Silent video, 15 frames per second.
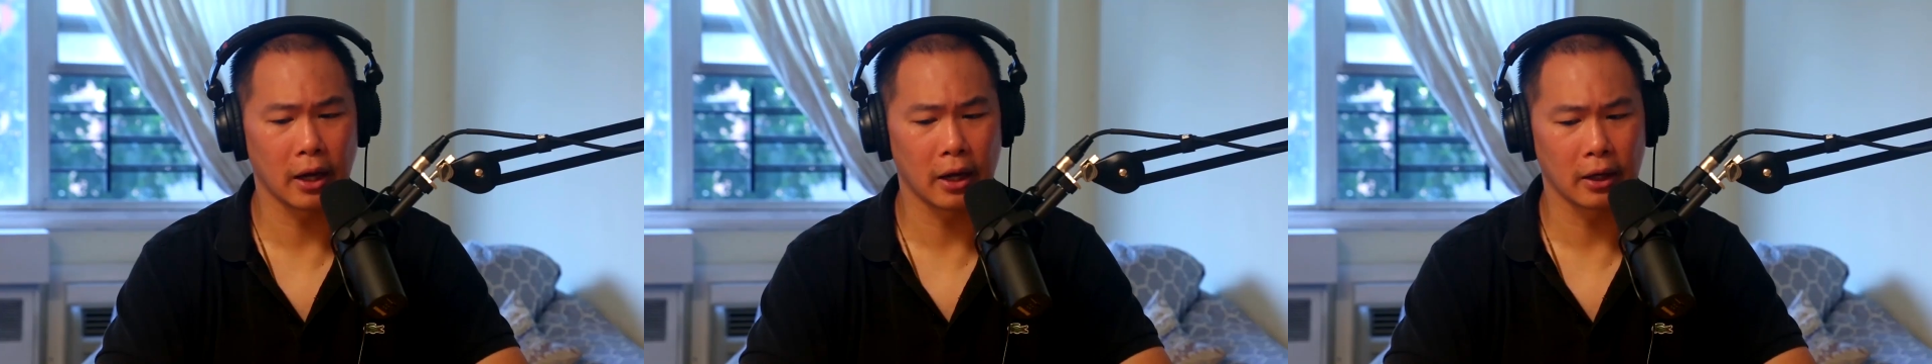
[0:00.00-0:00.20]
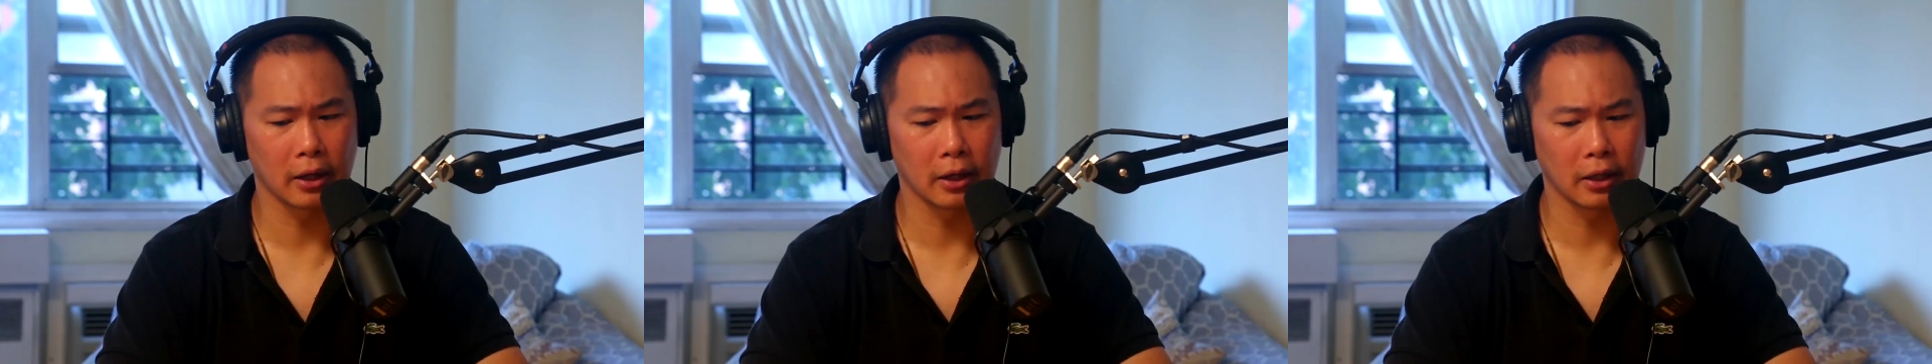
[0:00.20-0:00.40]

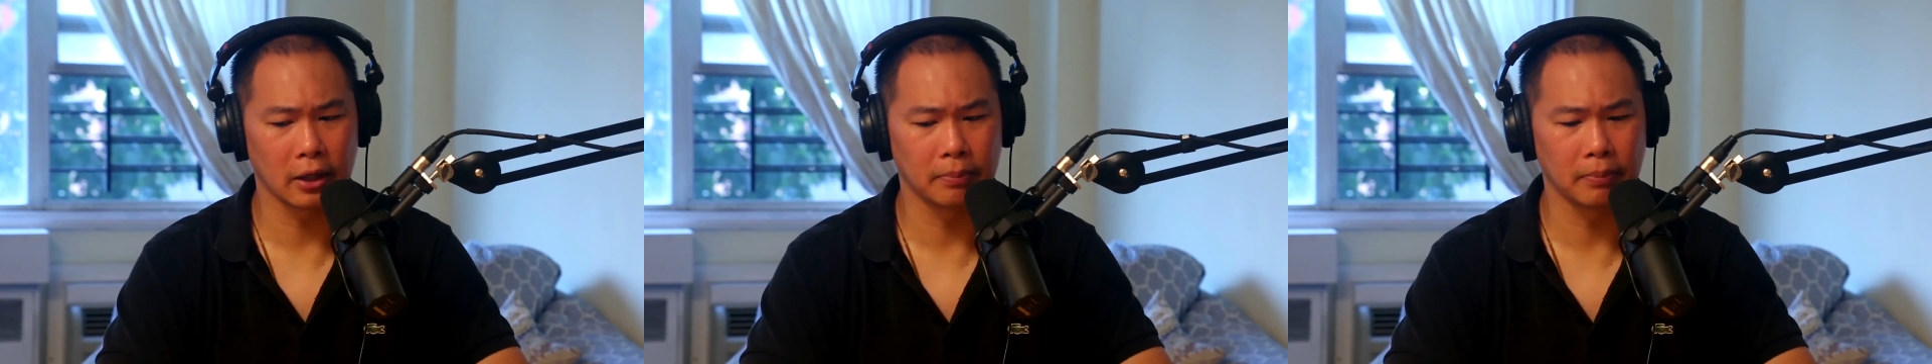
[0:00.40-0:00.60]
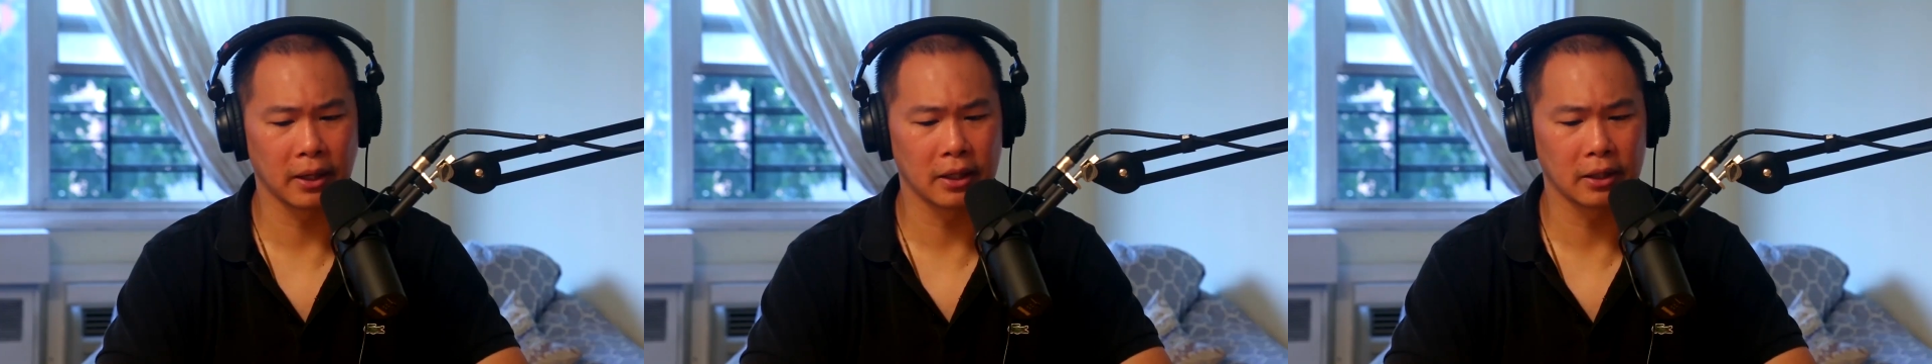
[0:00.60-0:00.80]
and
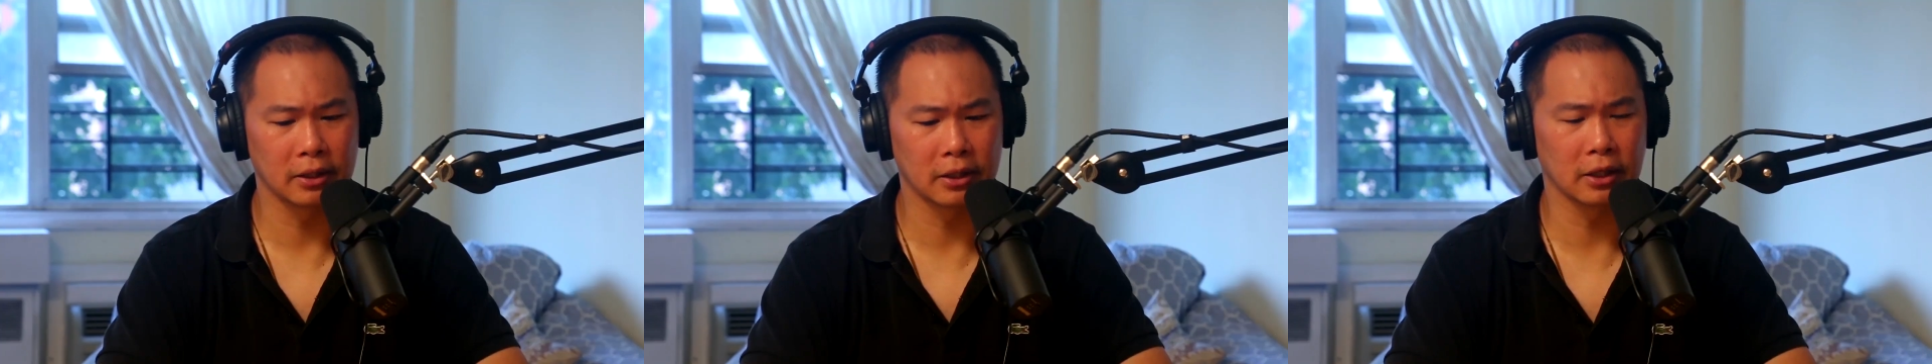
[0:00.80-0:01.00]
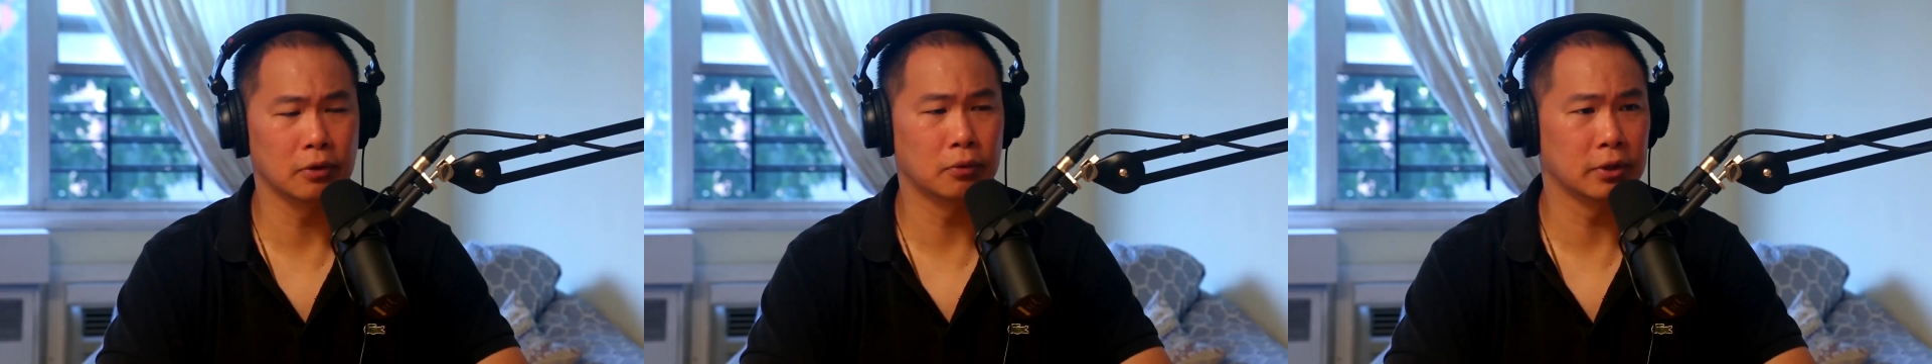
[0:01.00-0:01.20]
he made a
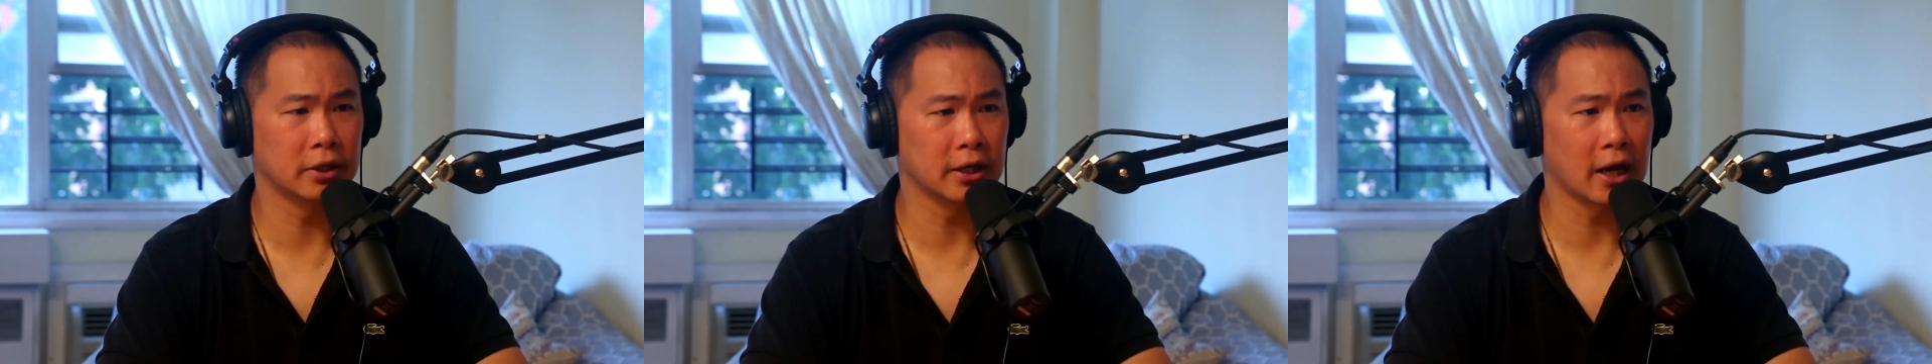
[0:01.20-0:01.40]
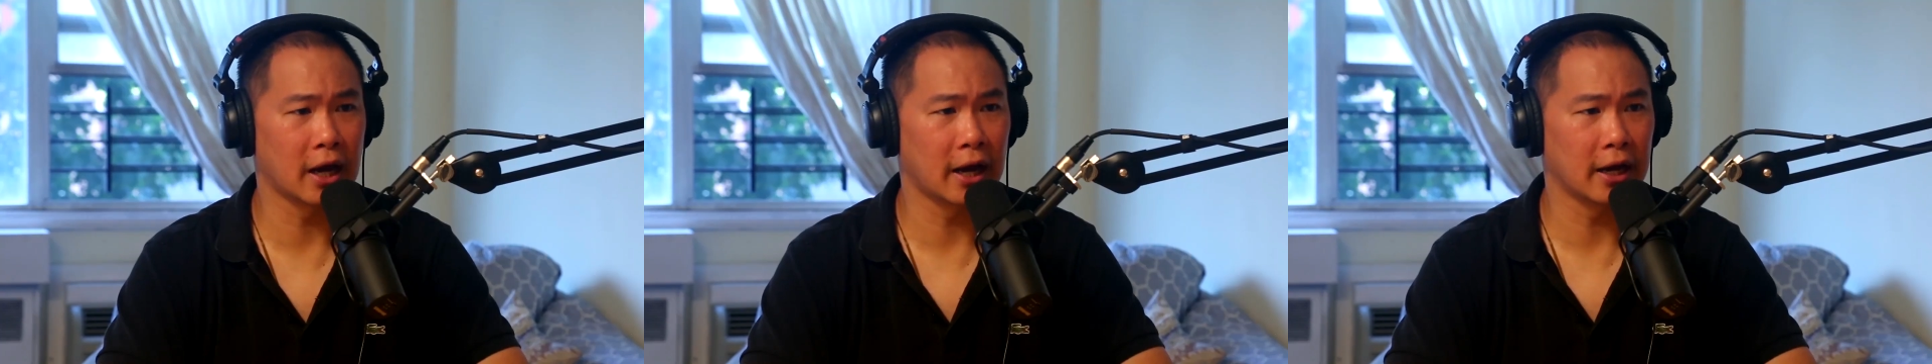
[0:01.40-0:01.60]
deal with
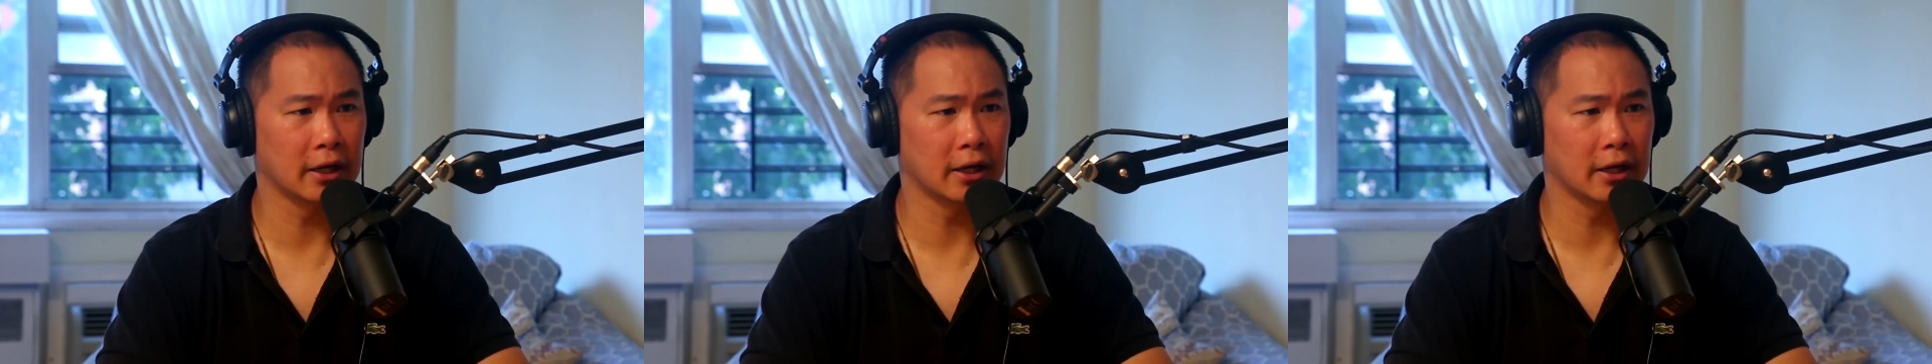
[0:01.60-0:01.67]
the guy,